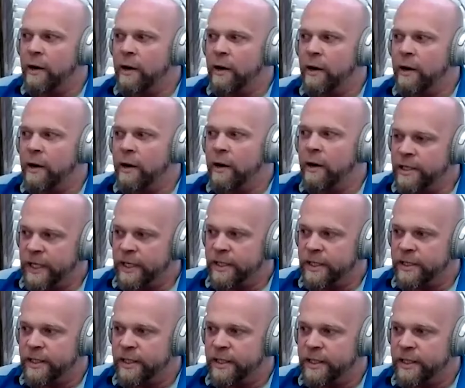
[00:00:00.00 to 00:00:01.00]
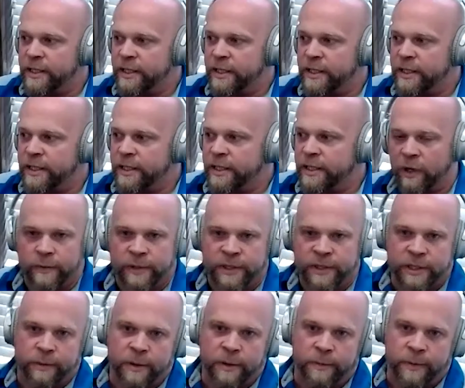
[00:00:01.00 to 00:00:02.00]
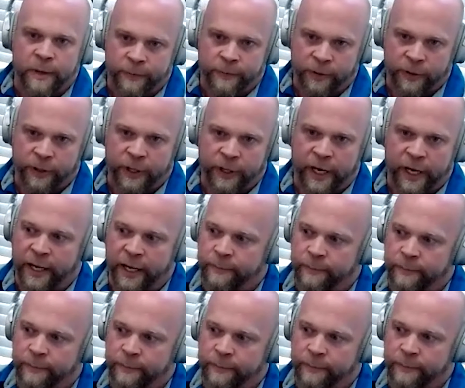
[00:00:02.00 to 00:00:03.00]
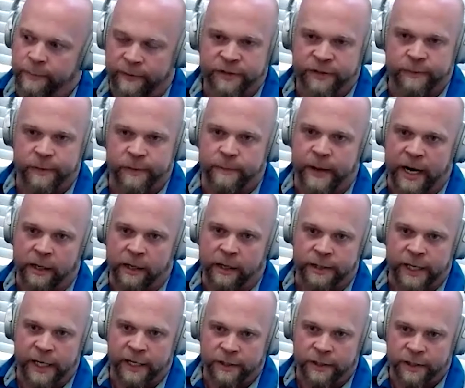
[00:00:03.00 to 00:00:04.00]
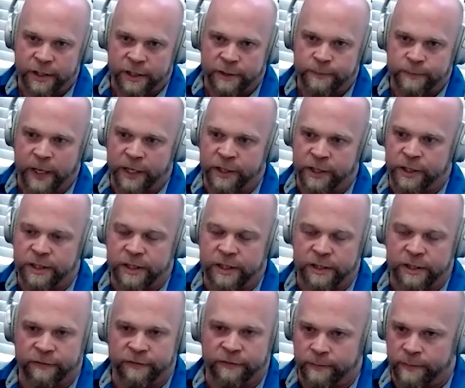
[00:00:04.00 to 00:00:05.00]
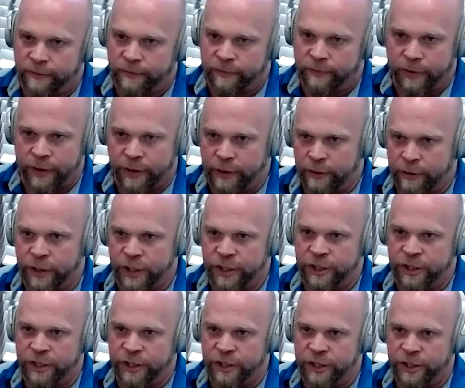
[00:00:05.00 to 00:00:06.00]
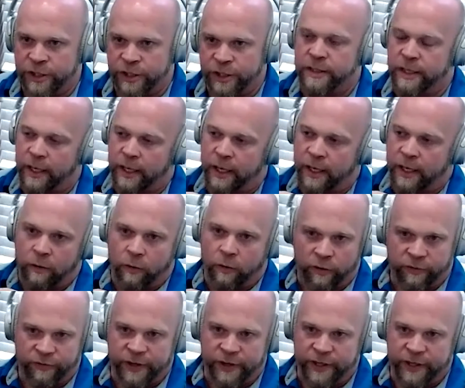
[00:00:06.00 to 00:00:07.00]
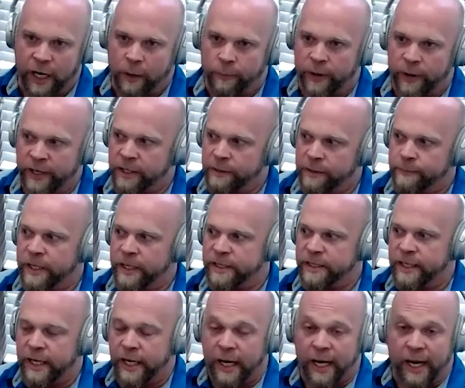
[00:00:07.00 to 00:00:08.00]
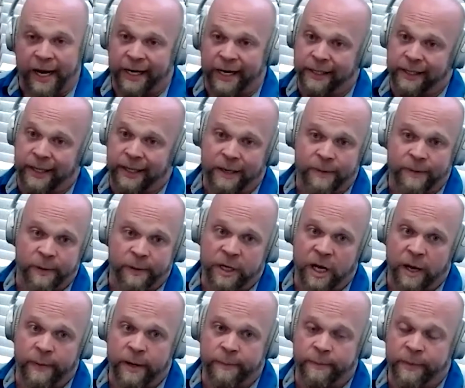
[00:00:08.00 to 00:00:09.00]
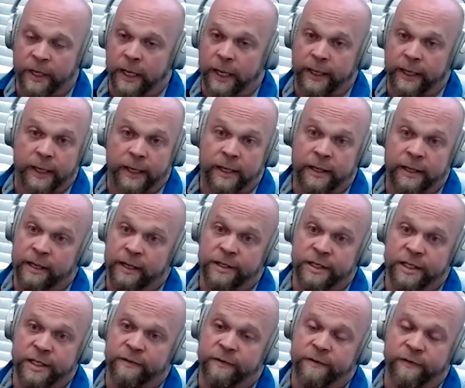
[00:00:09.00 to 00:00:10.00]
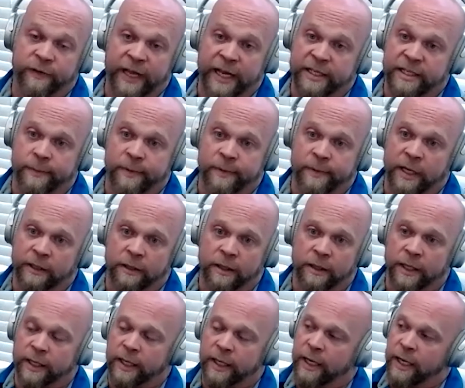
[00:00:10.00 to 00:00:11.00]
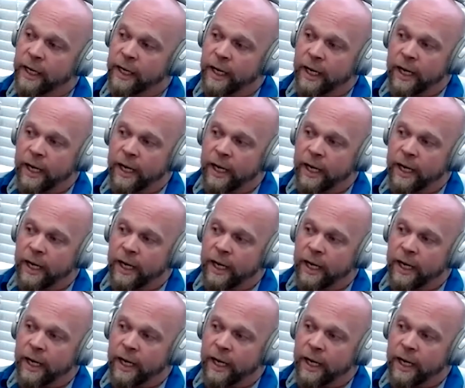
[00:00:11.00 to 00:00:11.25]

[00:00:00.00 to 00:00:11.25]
know, it's funny is because we've been working with so many people, and I have so many medical doctors as patients, either from for the nutrition piece or for the chiropractic piece. I get a lot of people who come in and me like, and they'll just flat tell me like, look,